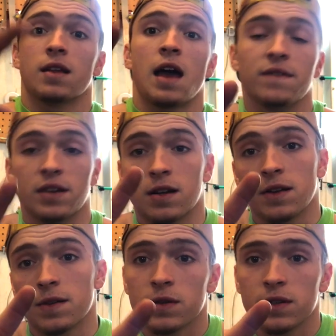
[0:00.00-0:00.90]
having
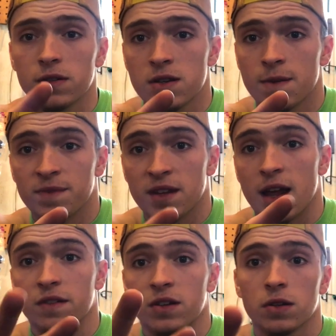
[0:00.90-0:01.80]
clean reels and
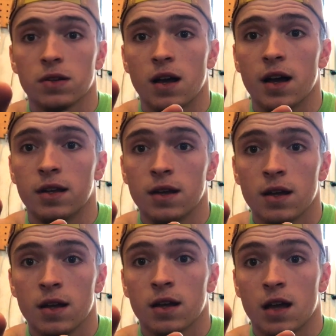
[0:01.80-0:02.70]
having good line
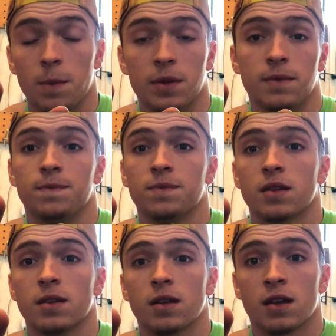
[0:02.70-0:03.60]
come in
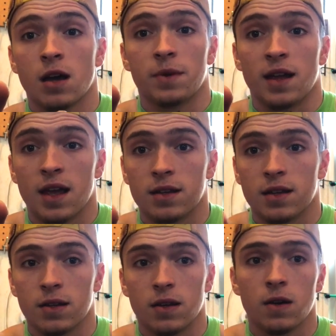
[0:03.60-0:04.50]

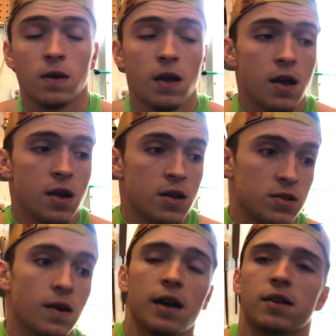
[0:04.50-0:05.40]
handy, you know.
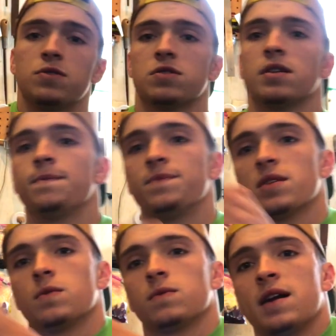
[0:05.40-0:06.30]
So I usually,
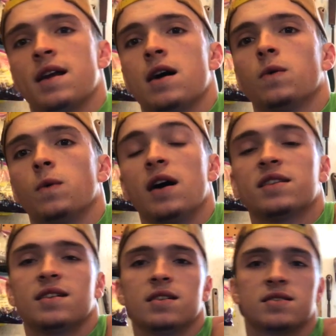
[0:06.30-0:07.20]
right now, well,
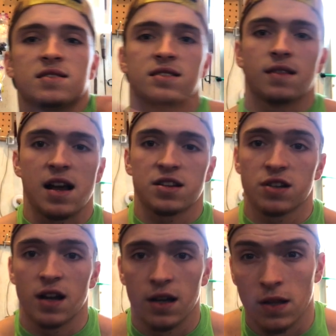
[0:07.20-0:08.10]
at the end of the season last
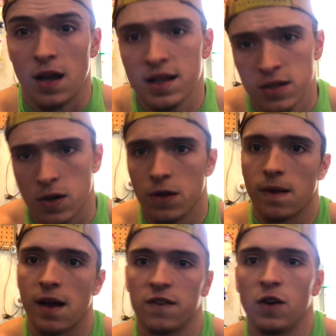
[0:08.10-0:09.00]
year, I took all the
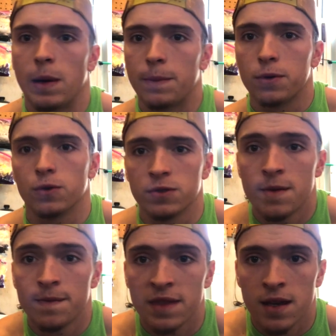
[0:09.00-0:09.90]
line off all my poles,
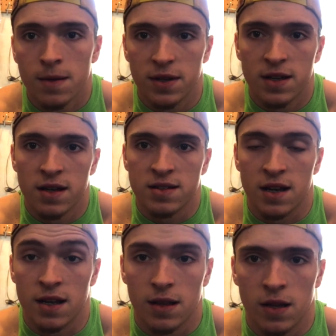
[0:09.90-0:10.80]
because I
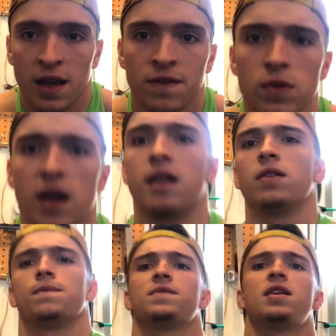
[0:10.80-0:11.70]
didn't, like, if you let
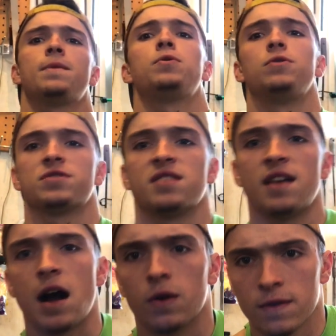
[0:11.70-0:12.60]
a pole sit
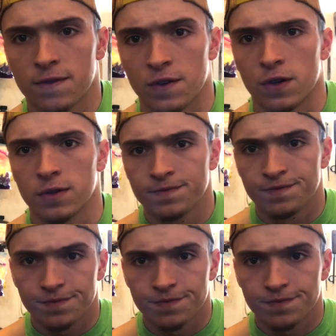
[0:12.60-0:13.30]
out for